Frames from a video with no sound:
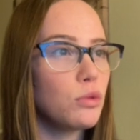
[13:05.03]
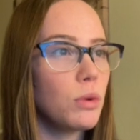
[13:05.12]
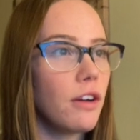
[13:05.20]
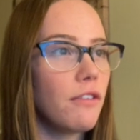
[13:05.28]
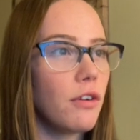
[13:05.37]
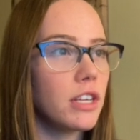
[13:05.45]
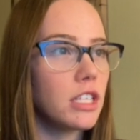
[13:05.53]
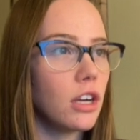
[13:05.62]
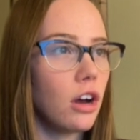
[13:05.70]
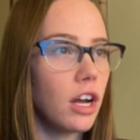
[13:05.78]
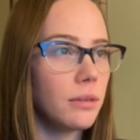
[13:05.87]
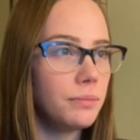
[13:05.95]
we are focusing
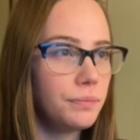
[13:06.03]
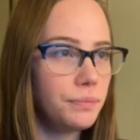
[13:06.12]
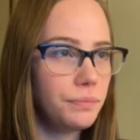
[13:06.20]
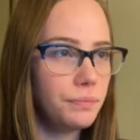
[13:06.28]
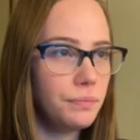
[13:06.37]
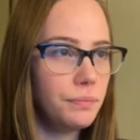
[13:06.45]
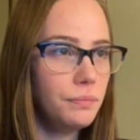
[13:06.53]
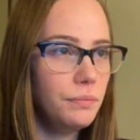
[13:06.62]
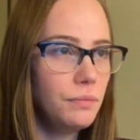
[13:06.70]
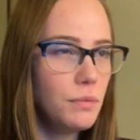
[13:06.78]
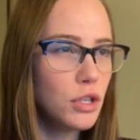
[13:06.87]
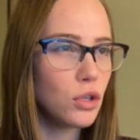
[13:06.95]
on
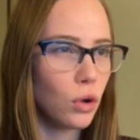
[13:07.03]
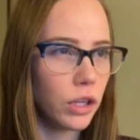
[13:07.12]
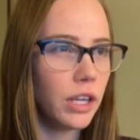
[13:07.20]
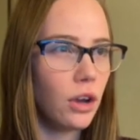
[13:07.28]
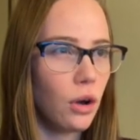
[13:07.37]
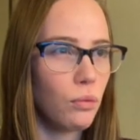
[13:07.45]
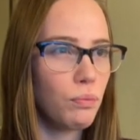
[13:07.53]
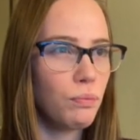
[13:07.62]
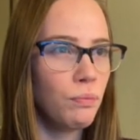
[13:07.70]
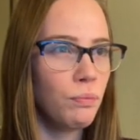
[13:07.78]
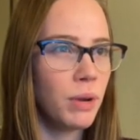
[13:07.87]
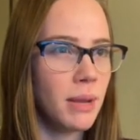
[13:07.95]
solely
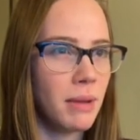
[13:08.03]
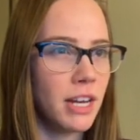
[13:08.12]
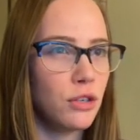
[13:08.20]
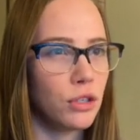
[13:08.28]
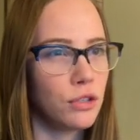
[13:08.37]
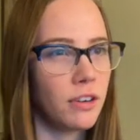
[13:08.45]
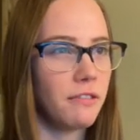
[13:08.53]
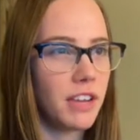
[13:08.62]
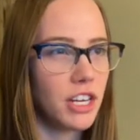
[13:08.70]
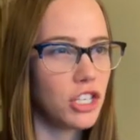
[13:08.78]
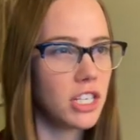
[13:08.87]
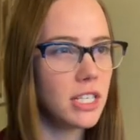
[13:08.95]
putting money towards
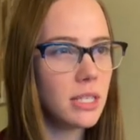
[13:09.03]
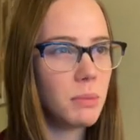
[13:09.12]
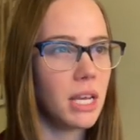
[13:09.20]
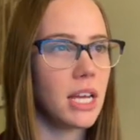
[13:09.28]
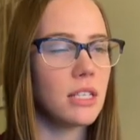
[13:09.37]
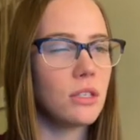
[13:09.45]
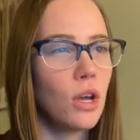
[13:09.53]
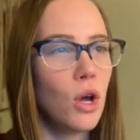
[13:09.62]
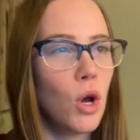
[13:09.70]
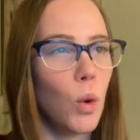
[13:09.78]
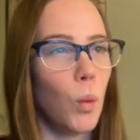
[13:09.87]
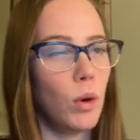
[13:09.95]
renovations, because
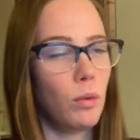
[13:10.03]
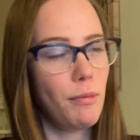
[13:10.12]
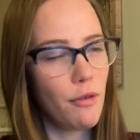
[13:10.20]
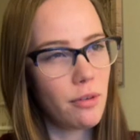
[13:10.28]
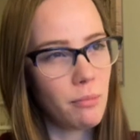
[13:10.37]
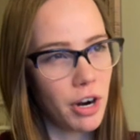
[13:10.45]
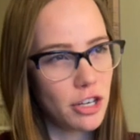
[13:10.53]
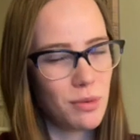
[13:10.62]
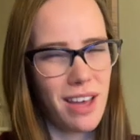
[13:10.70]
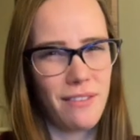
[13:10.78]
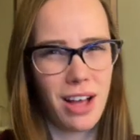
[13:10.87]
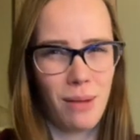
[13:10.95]
when we move in March, we
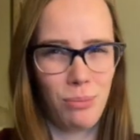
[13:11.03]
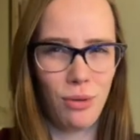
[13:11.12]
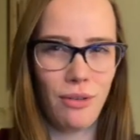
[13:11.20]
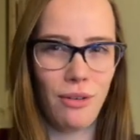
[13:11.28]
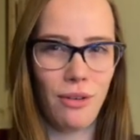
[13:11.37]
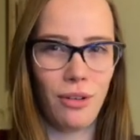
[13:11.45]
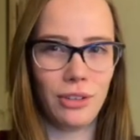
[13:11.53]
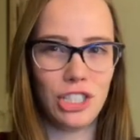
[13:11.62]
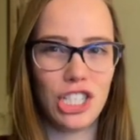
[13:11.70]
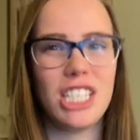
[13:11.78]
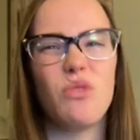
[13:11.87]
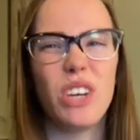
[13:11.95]
have a couple
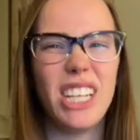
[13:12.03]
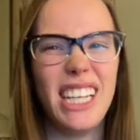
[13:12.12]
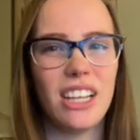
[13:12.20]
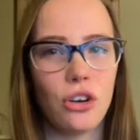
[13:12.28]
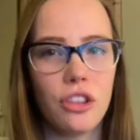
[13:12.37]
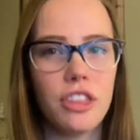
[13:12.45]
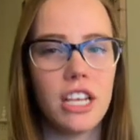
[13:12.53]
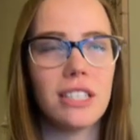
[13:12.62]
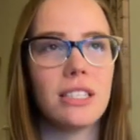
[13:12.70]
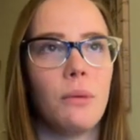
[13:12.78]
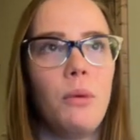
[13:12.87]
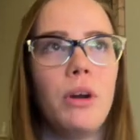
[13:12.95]
just really little things
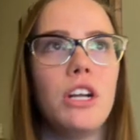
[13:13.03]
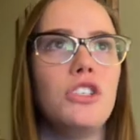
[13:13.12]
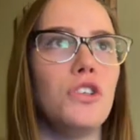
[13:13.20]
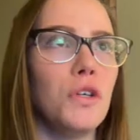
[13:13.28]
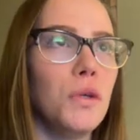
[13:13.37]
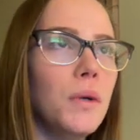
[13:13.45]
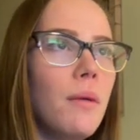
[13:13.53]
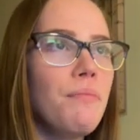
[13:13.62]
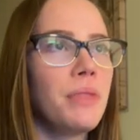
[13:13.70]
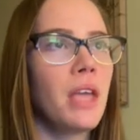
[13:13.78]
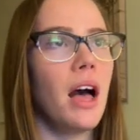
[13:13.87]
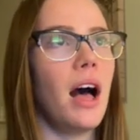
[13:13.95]
that we want to do
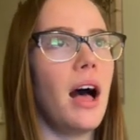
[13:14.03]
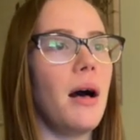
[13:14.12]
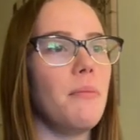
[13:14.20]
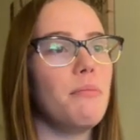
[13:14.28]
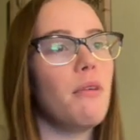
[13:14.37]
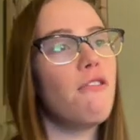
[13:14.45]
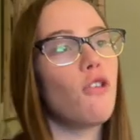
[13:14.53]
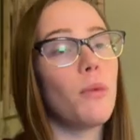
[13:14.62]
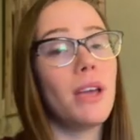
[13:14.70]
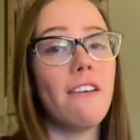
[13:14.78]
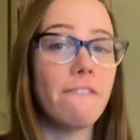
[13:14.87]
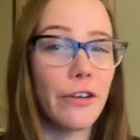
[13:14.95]
before we
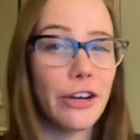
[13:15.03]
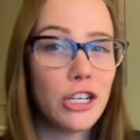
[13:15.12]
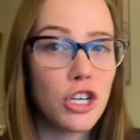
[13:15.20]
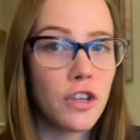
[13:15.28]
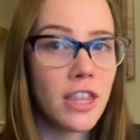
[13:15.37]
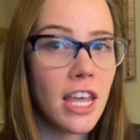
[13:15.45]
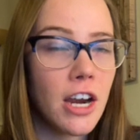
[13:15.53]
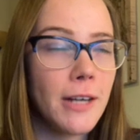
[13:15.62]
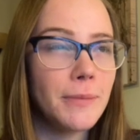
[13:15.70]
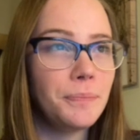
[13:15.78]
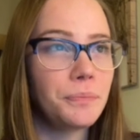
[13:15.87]
get furniture in there.